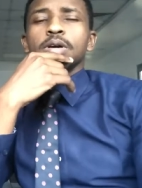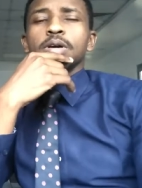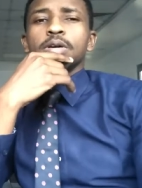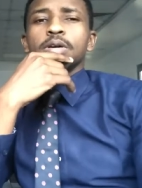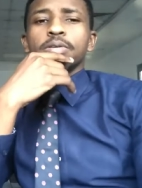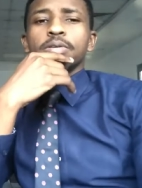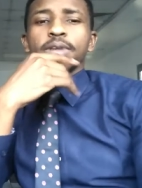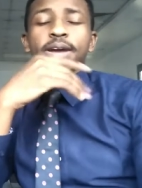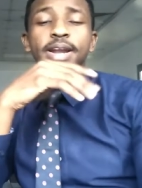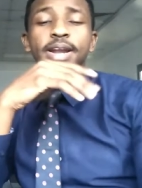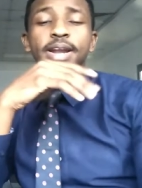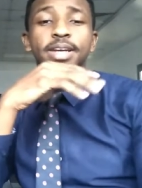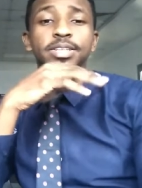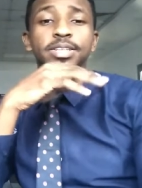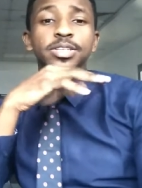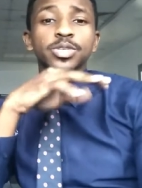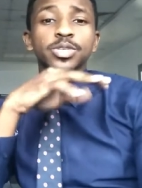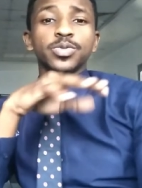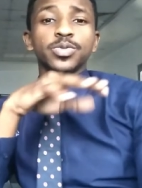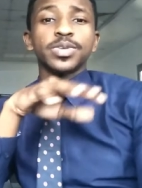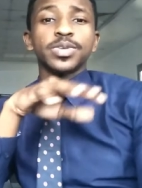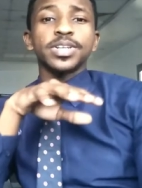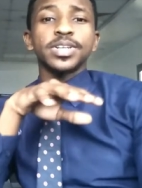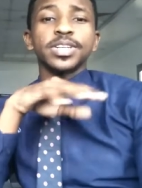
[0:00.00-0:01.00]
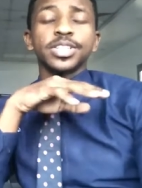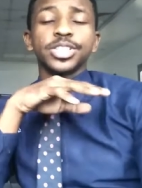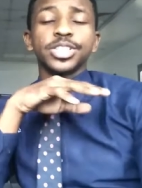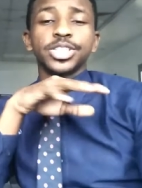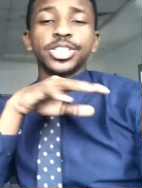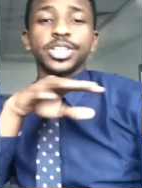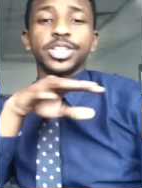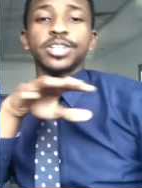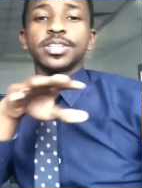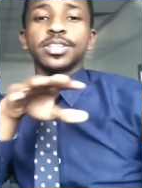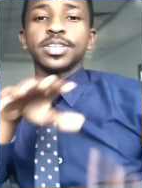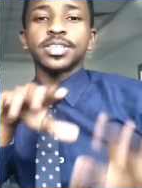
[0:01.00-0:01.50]
All right, I just want to
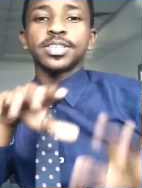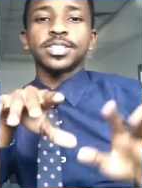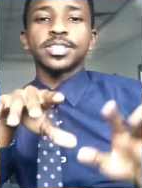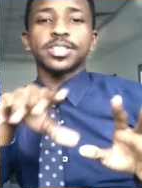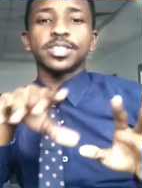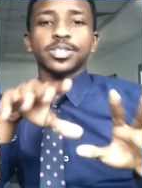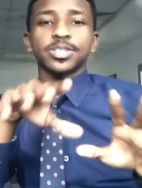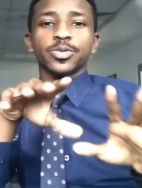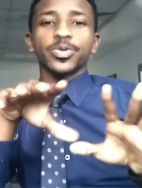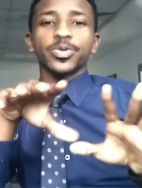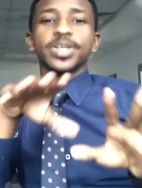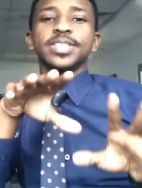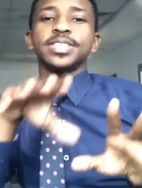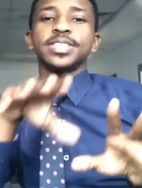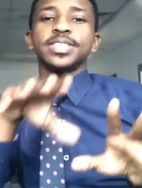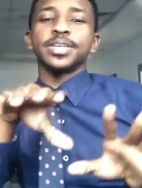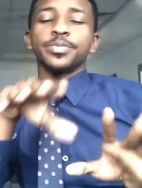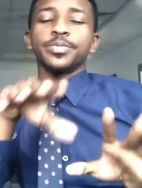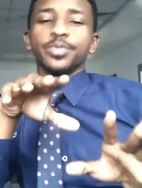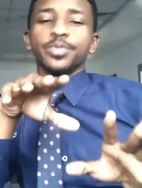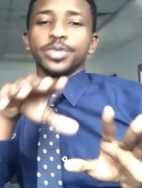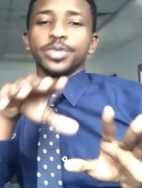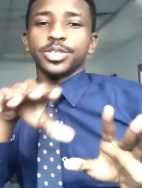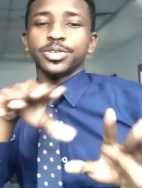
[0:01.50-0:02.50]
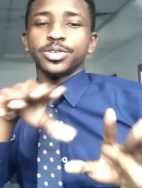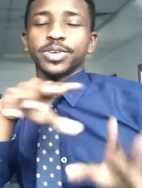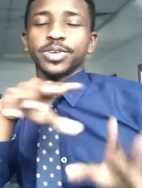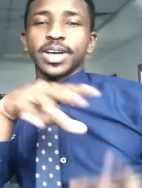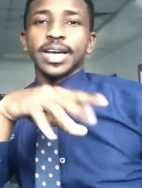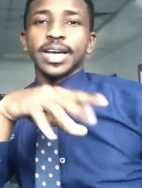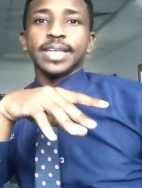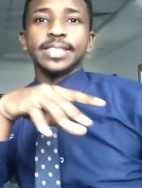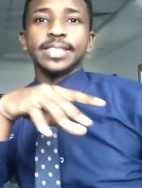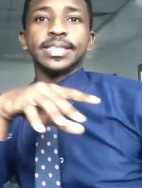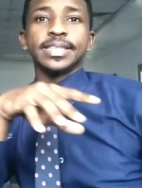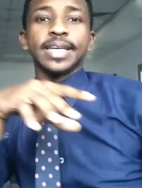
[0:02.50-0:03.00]
share this quick tip with you
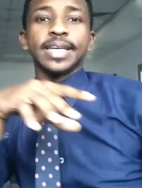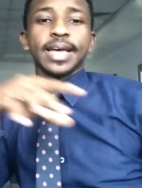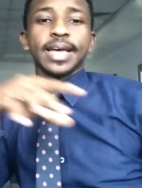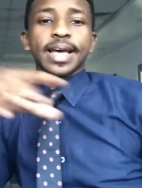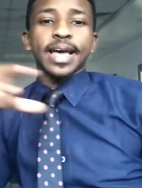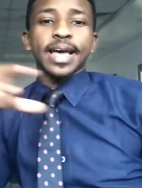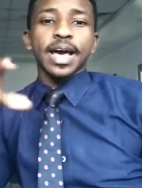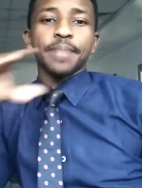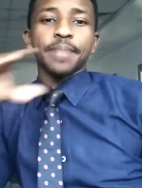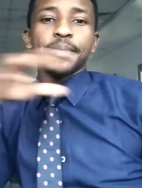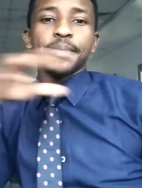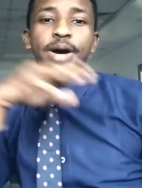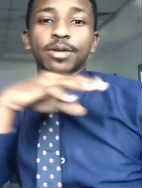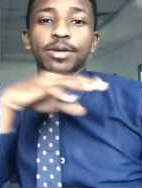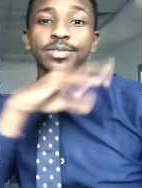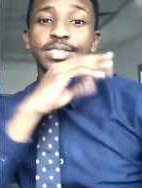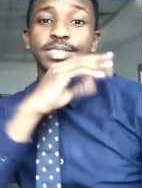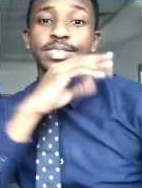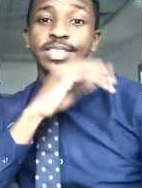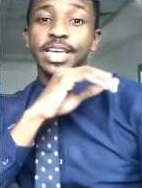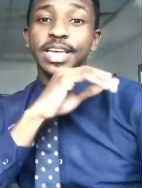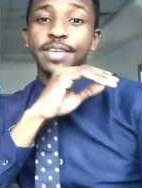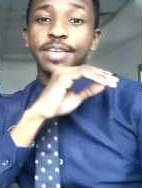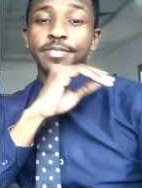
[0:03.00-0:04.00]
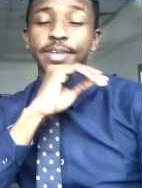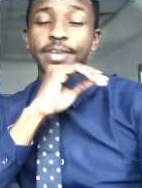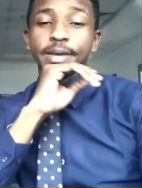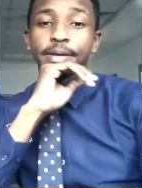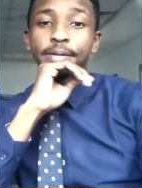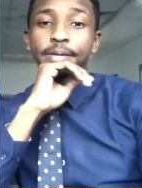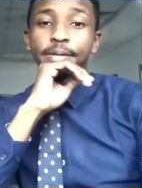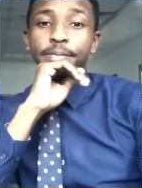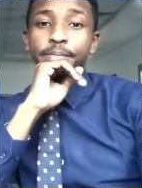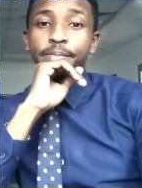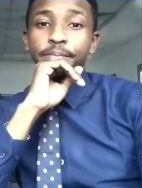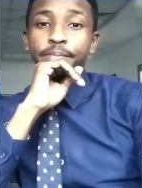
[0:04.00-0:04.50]
guys about
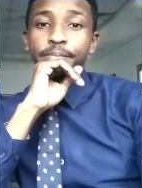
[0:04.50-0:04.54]
saving.